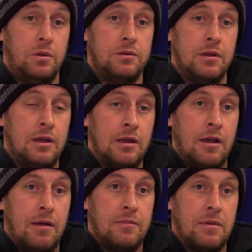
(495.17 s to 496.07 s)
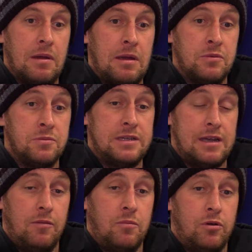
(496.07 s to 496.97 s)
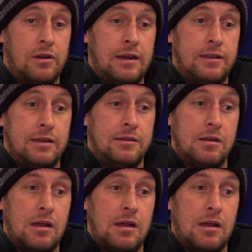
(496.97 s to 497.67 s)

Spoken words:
and it was myself more than anything.